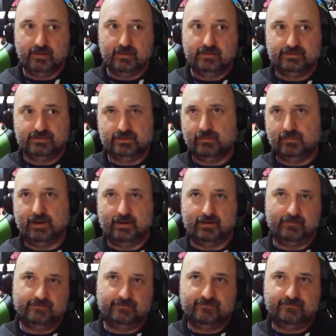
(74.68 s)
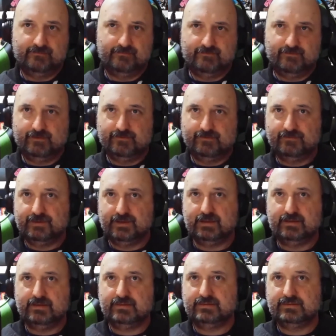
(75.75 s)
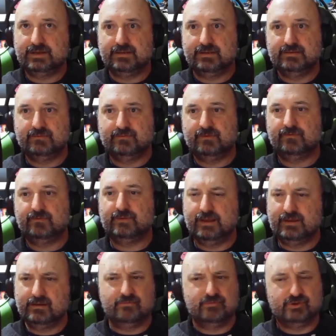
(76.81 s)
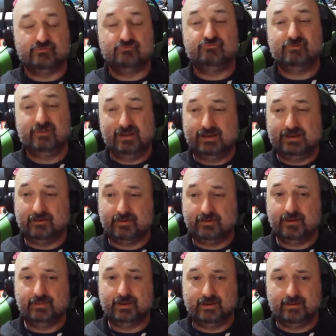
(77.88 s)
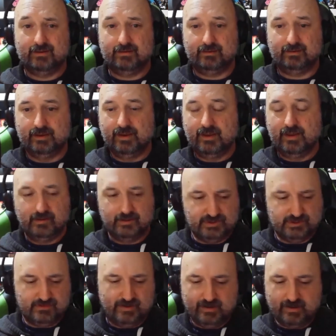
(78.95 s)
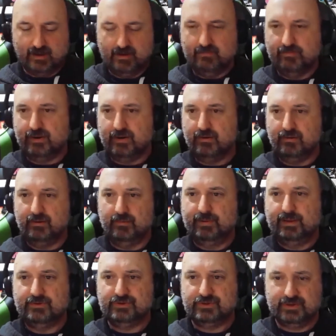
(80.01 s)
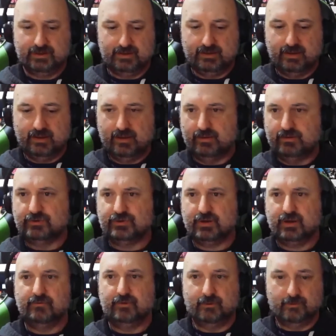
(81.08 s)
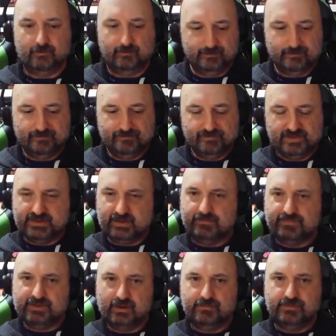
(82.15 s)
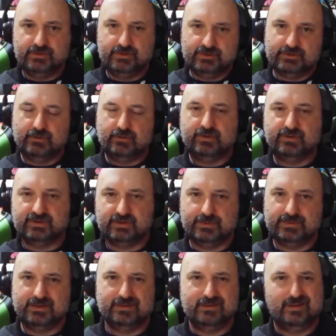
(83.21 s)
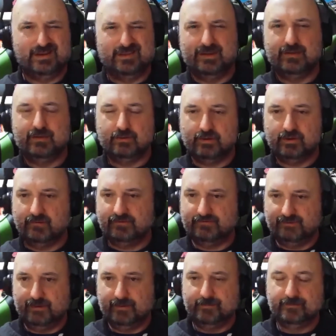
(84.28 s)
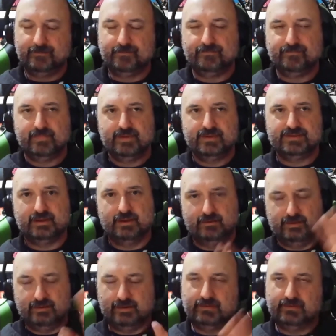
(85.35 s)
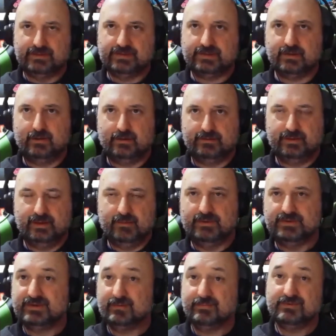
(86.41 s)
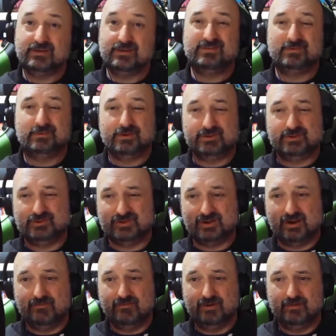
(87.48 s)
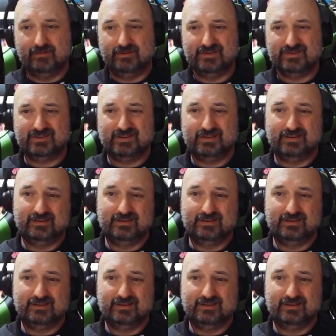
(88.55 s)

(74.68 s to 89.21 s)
to about 10 to 15, which is really incredibly hard because you're only going by on a picture and a show reel. Sometimes you just look at someone and said, no, they're not going to fit, so you can discard them. And sometimes you watch the show reel and you just think,